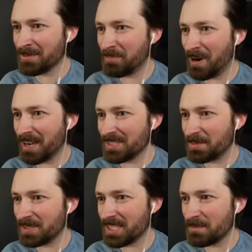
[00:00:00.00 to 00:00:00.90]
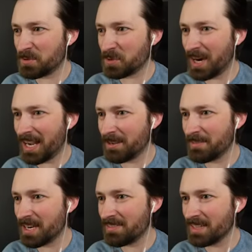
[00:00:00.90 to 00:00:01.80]
impossible to keep track of
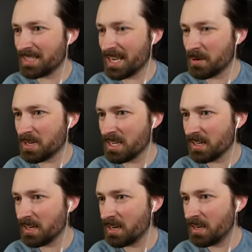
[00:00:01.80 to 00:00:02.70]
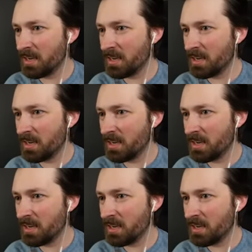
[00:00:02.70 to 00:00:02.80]
anything down here.